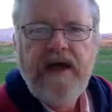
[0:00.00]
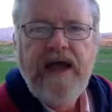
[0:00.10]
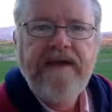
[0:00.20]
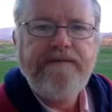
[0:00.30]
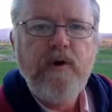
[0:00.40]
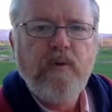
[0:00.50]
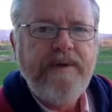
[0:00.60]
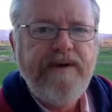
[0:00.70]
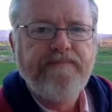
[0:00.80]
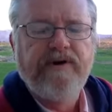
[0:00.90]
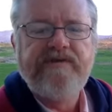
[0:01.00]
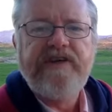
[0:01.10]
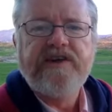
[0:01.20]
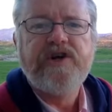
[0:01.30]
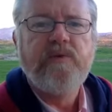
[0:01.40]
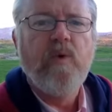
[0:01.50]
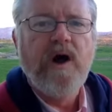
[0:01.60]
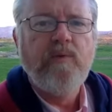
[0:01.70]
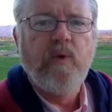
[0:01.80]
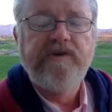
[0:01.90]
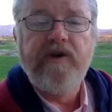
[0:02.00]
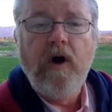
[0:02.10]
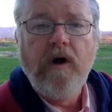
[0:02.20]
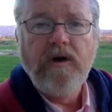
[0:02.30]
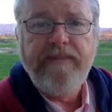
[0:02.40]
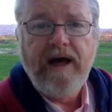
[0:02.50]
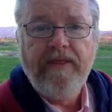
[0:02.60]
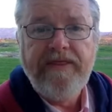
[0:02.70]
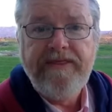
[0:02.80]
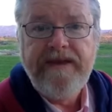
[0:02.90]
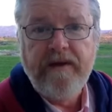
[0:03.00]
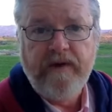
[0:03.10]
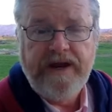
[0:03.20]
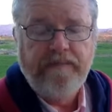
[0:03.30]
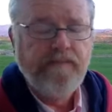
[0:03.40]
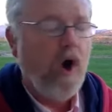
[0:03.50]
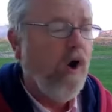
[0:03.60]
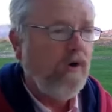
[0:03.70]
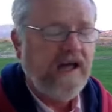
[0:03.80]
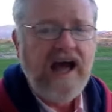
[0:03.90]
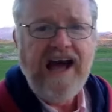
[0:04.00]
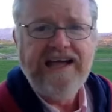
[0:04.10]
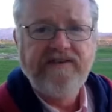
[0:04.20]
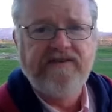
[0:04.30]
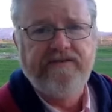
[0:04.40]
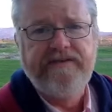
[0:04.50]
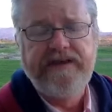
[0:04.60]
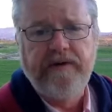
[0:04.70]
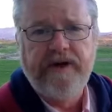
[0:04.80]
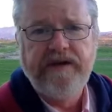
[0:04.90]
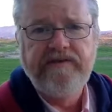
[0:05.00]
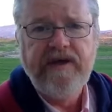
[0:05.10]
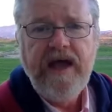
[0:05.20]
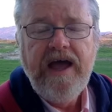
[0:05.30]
If you'll remember, Section 1 was all about theory, all kinds of theories.